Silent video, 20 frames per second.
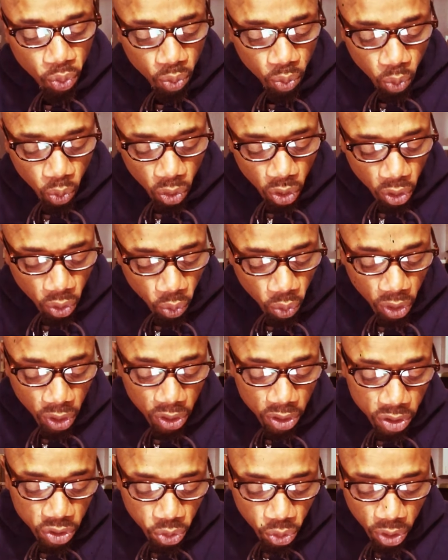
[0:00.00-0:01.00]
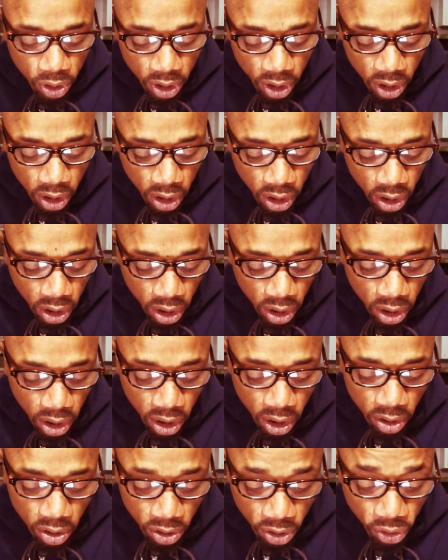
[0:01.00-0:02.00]
well, one in
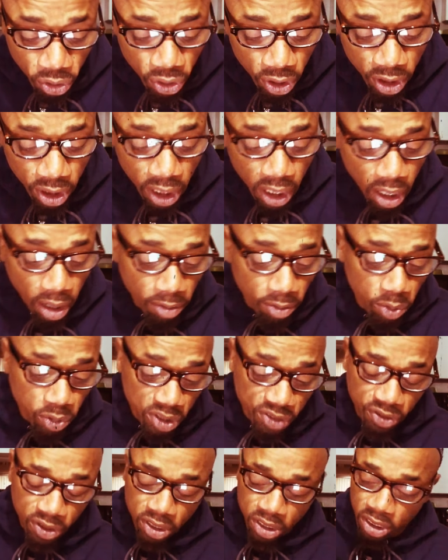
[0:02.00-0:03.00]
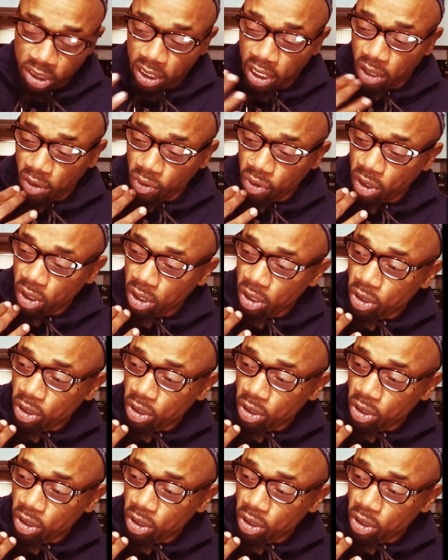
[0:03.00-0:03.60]
twenty thirty now was finishing out.